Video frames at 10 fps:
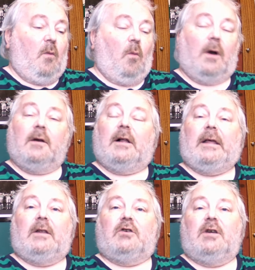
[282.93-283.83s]
one
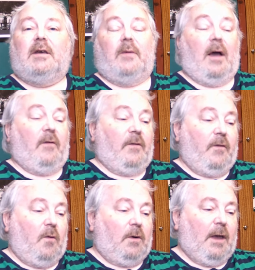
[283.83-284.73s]
clean sheet every
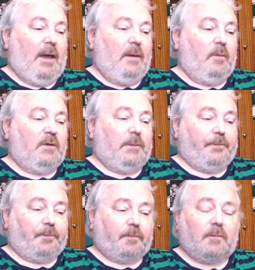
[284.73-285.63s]
four games.
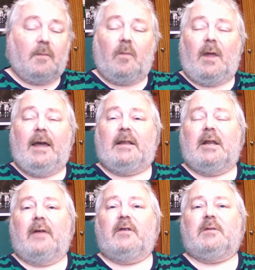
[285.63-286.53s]
He
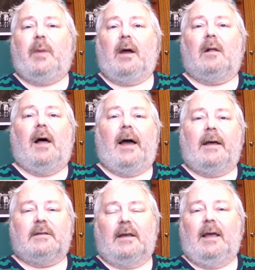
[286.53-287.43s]
did have a spell
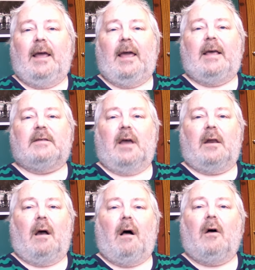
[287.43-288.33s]
at AZ
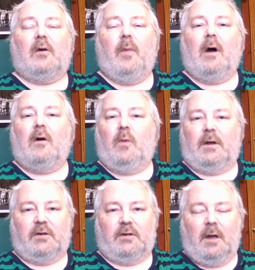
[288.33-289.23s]
Alkmaar,
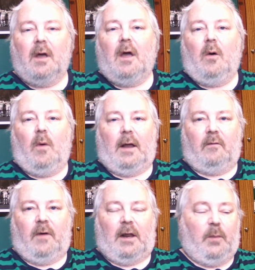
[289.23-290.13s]
which
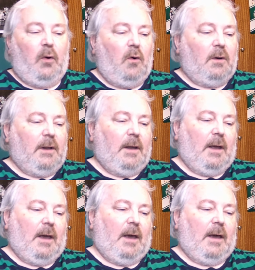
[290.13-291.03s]
went very poorly.
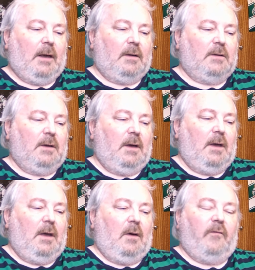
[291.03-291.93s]
And
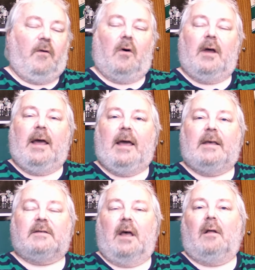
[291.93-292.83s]
for
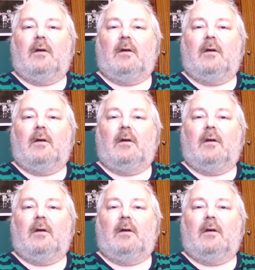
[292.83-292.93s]
AZ